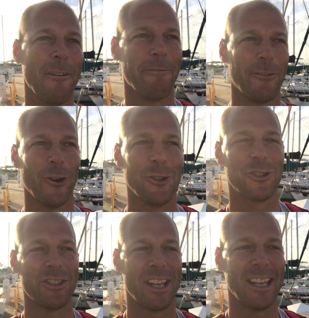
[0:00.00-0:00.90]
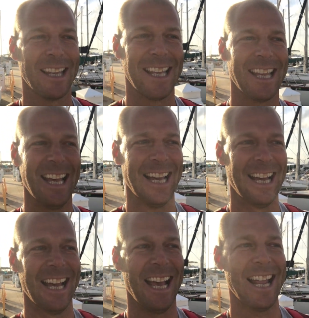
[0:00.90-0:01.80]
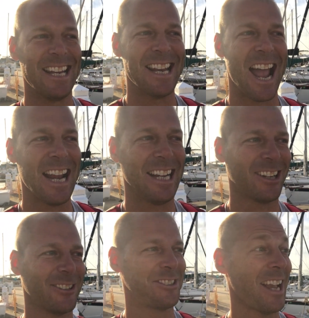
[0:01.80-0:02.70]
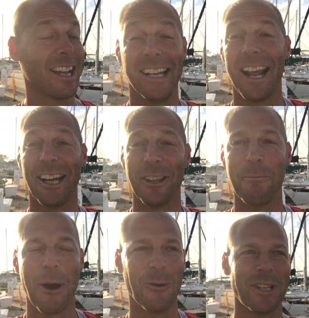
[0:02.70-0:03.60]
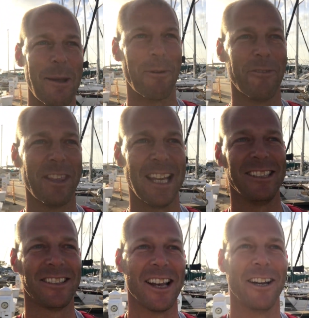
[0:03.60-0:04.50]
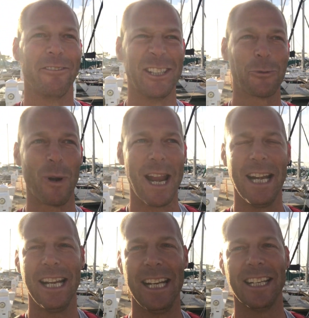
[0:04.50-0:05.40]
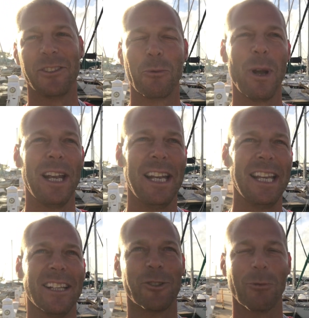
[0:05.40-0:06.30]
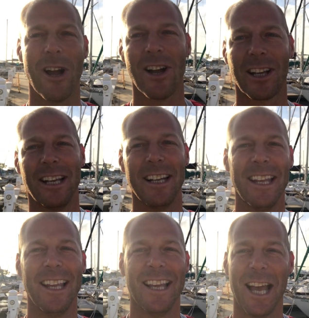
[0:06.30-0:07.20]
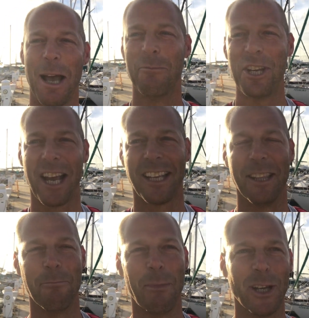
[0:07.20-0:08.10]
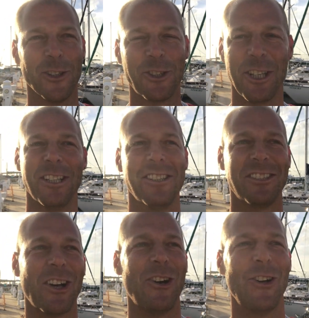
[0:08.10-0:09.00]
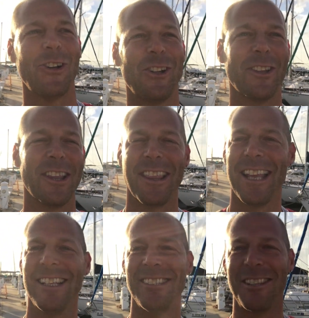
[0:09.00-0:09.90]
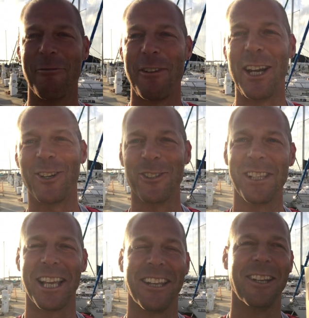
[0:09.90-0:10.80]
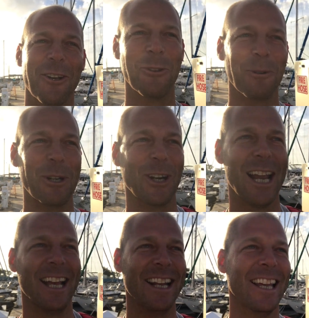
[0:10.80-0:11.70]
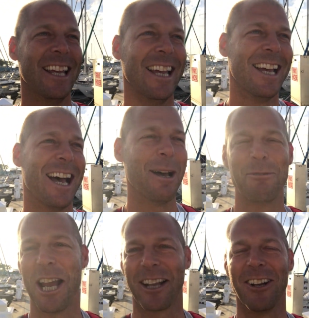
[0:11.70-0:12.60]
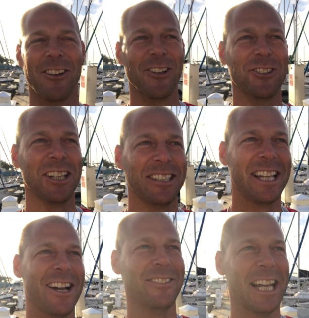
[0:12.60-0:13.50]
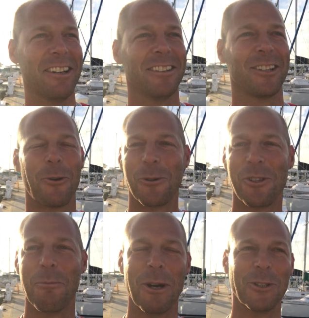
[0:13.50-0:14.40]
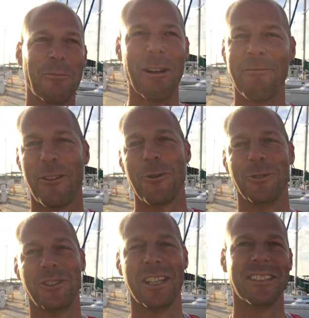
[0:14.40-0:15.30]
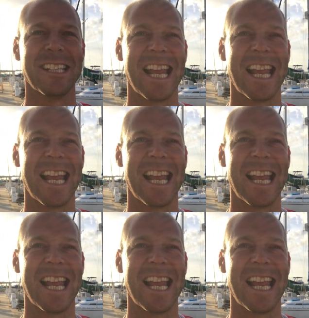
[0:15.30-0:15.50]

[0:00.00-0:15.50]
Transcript: first night or second night on the boat type of things of it's raining, it's windy, it's rocking, I'm checking the bilges, all the things, the fears that can go through your head. I'm checking all those things out. Now, of course, the boat's been floating since